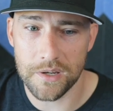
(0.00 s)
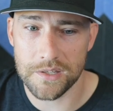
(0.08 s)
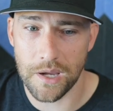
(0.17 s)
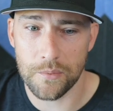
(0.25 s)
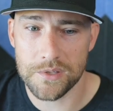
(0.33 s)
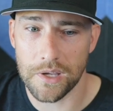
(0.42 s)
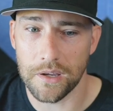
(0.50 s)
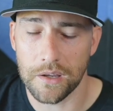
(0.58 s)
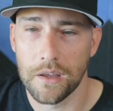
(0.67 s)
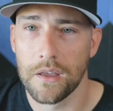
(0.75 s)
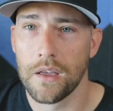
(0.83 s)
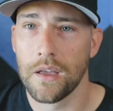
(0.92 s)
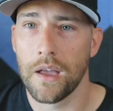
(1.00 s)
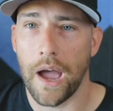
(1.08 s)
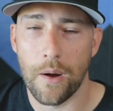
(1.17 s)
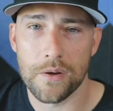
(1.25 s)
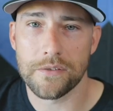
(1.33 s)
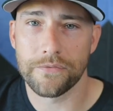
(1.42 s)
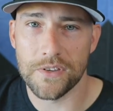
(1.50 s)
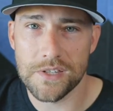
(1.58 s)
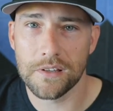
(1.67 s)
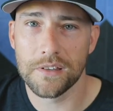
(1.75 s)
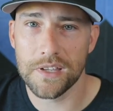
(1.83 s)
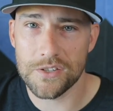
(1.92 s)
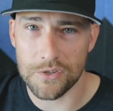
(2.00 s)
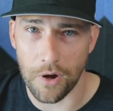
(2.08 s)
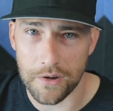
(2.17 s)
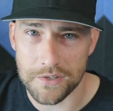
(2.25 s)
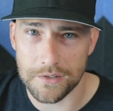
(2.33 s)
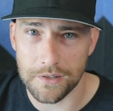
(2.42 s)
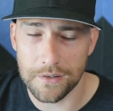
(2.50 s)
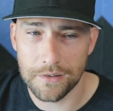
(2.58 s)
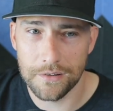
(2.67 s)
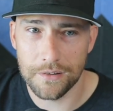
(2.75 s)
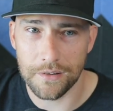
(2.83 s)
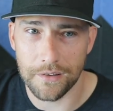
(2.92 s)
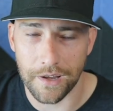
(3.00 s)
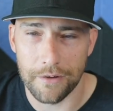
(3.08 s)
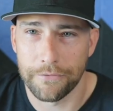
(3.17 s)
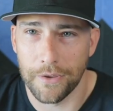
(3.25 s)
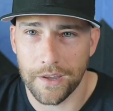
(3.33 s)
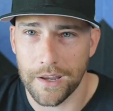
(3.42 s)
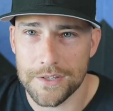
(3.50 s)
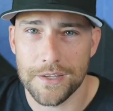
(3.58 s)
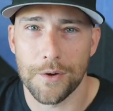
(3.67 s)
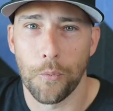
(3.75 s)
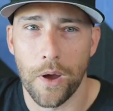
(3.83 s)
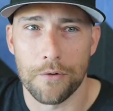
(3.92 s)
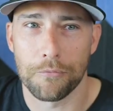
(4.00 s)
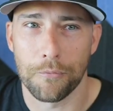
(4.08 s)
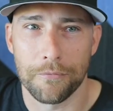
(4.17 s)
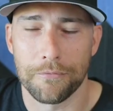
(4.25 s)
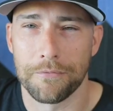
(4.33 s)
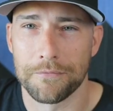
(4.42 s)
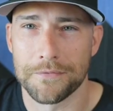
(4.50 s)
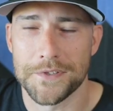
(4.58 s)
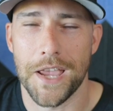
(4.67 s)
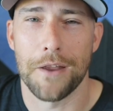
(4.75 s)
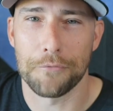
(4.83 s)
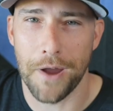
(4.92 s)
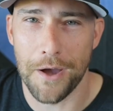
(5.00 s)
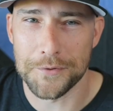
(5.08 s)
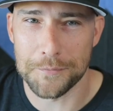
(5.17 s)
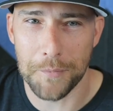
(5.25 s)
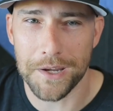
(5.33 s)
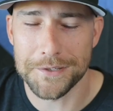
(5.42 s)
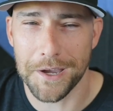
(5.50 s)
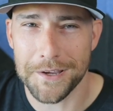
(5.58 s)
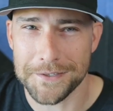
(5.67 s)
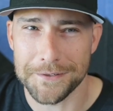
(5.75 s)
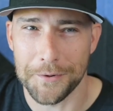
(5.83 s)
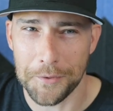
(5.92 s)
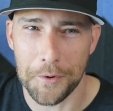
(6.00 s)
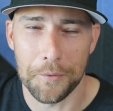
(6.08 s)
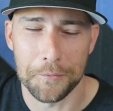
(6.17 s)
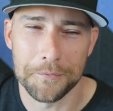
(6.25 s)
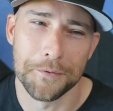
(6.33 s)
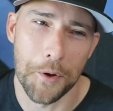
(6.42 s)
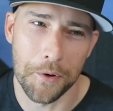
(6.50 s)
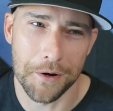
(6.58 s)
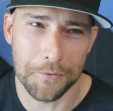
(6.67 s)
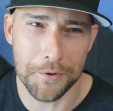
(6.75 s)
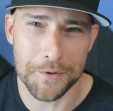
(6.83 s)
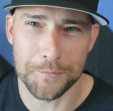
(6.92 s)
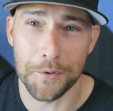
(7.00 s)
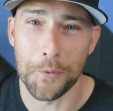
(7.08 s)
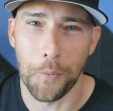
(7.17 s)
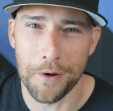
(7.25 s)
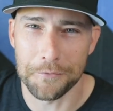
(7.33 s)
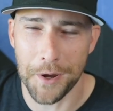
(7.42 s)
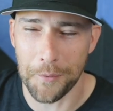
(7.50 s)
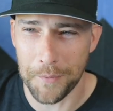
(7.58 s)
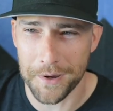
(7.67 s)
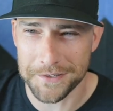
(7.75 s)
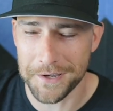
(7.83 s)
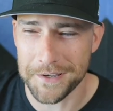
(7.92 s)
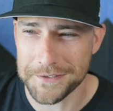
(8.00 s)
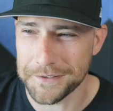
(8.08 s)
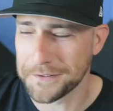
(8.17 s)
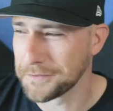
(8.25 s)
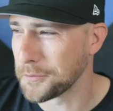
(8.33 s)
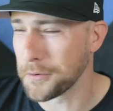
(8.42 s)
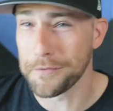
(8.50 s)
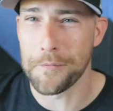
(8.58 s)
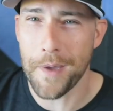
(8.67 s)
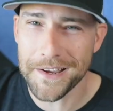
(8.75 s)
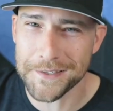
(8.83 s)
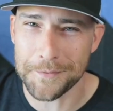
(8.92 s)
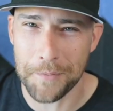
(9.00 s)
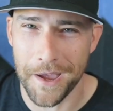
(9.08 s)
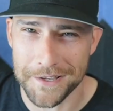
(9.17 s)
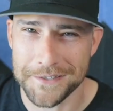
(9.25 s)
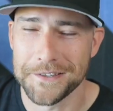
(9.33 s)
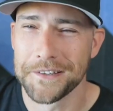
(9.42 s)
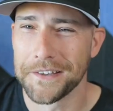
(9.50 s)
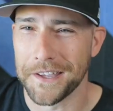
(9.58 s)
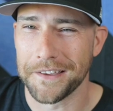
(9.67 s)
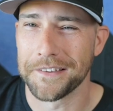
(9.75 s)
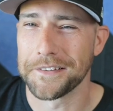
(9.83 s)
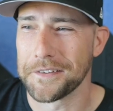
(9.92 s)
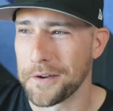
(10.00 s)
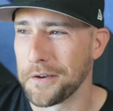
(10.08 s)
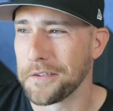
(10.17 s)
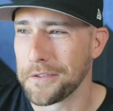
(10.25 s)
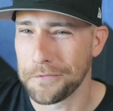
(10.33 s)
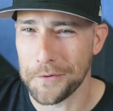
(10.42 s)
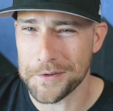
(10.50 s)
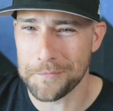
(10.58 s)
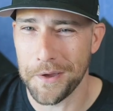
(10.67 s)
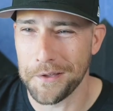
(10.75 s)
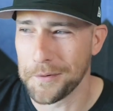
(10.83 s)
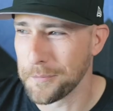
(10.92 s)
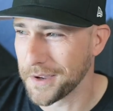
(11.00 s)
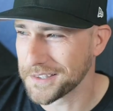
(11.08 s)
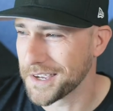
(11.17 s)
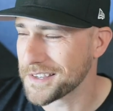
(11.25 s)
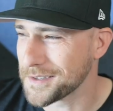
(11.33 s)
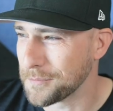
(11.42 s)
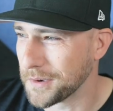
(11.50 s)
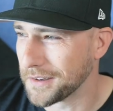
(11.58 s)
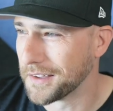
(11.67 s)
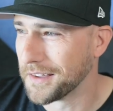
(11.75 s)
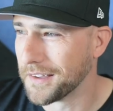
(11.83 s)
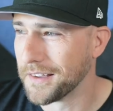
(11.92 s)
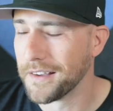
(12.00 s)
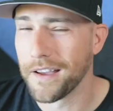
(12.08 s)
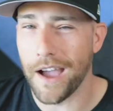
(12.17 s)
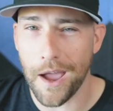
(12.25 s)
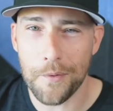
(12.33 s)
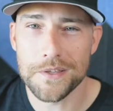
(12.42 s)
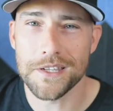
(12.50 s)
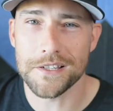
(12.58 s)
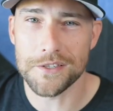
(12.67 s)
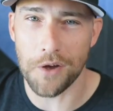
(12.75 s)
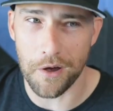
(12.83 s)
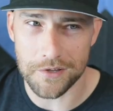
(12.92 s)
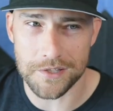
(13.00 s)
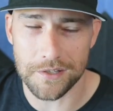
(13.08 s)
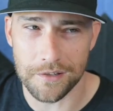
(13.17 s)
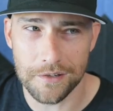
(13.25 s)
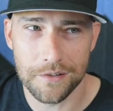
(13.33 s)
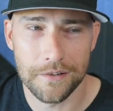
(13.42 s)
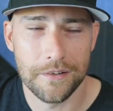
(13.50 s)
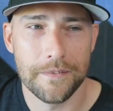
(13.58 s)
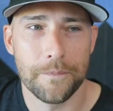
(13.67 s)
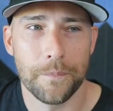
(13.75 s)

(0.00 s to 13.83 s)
because I was like, I was physically exhausted. Like I felt like I just like went 10 rounds with Mike Tyson, although no one ever goes more than one round with Mike Tyson or even makes it past, you know, the first bell of Mike Tyson. But I was exhausted,